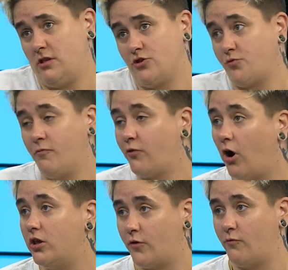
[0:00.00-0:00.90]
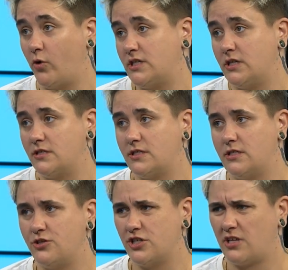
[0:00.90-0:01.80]
there's room for all of our
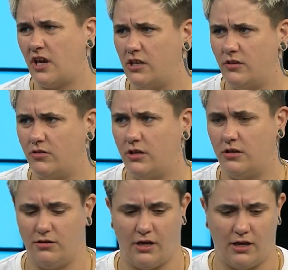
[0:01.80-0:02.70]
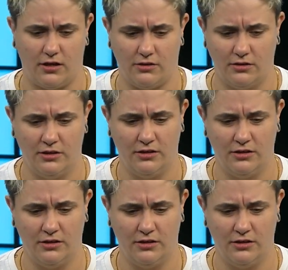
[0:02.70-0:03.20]
voices. It just kind of. Uh,